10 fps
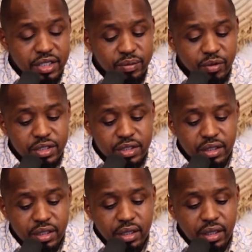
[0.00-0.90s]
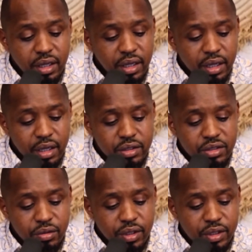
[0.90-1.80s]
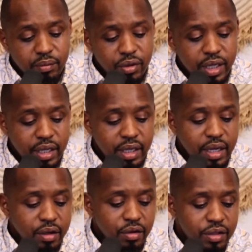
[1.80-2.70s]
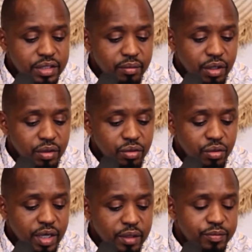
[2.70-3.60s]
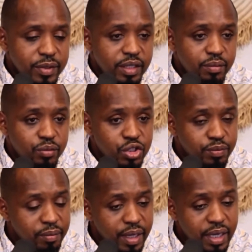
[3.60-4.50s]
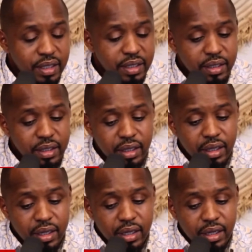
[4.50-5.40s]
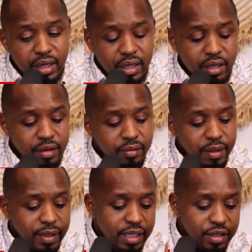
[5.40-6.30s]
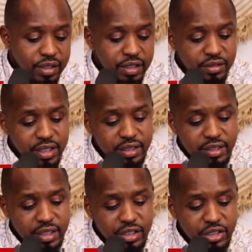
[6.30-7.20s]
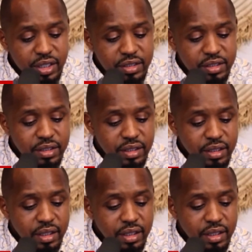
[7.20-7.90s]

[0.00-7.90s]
transport. And so at the border, I got someone who helped me push my bag, and I gave them the money, the 20,000 Tanzanian shillings.